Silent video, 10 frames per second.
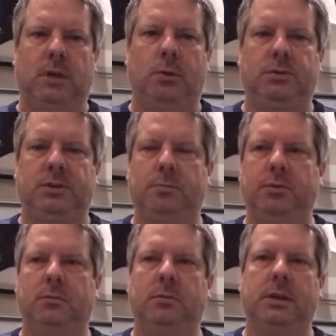I was
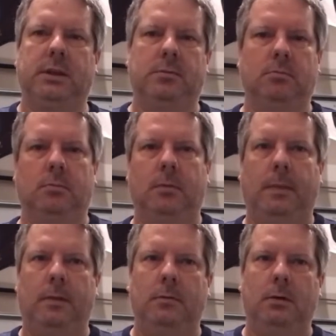dipping them in
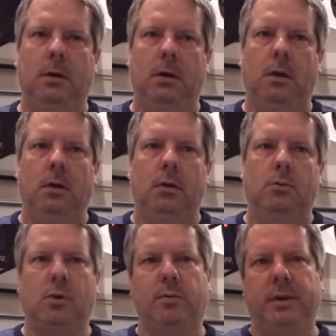
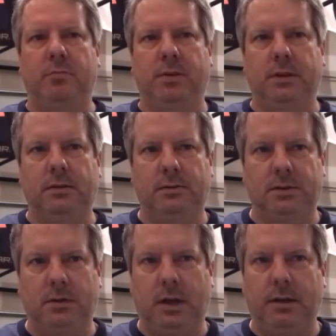Rubbermaid
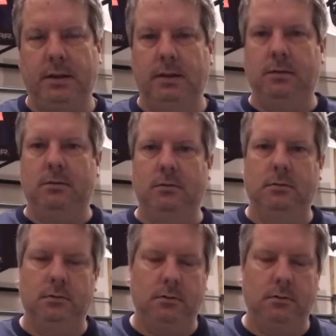bins, not in